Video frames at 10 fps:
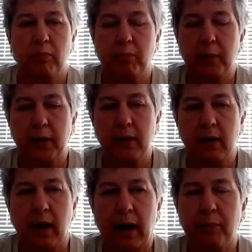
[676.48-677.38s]
But
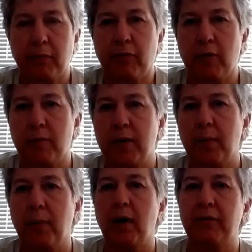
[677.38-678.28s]
I prefer to be
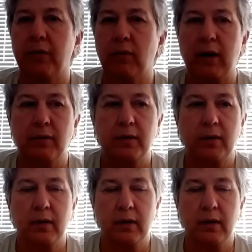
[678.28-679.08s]
up off the ground,